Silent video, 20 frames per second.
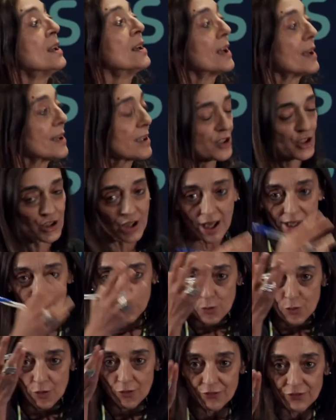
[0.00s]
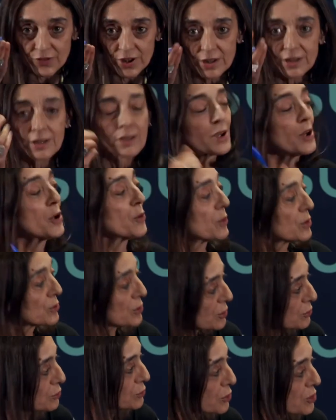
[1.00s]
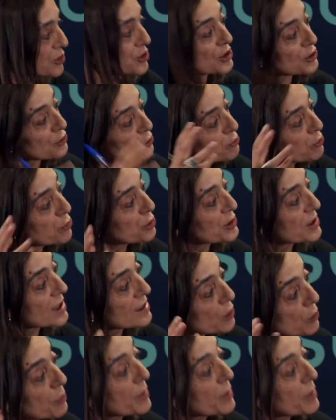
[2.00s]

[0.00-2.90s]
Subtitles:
to look at the other, to listen.